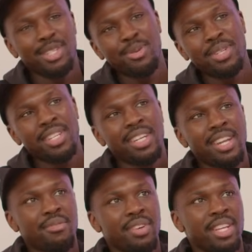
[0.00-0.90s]
So we did
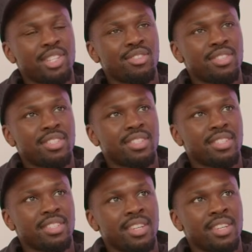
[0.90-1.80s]
another
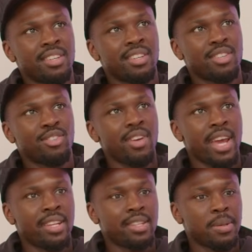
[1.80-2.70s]
entrance in a
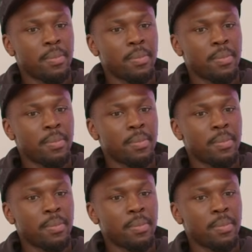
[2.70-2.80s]
trad.